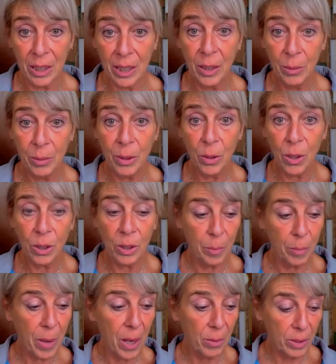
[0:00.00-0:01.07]
And we talked
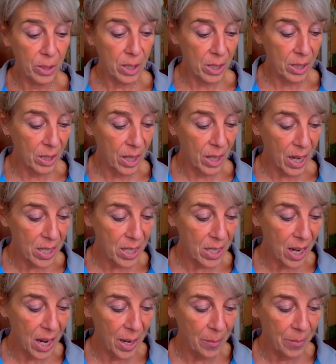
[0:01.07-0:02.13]
about this last
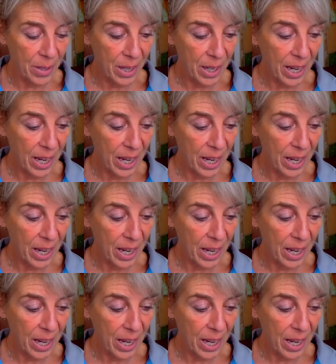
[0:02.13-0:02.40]
time.